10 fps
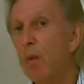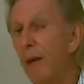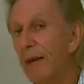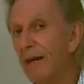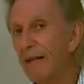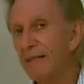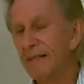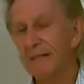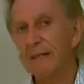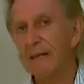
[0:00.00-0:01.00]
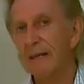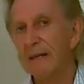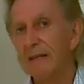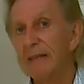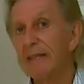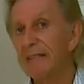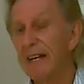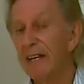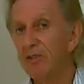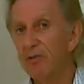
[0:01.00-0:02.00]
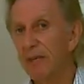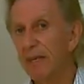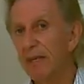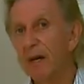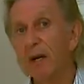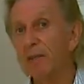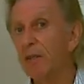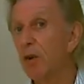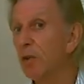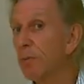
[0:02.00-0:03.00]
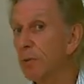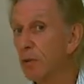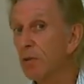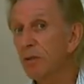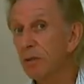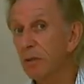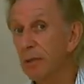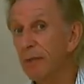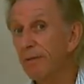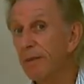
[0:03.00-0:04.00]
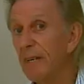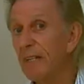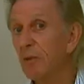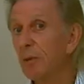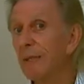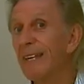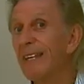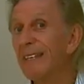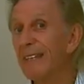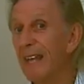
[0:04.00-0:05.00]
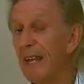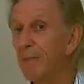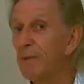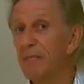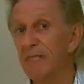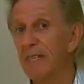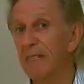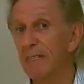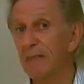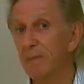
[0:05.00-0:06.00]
whereas the tax rate under Entrepreneur's Road is only 10%.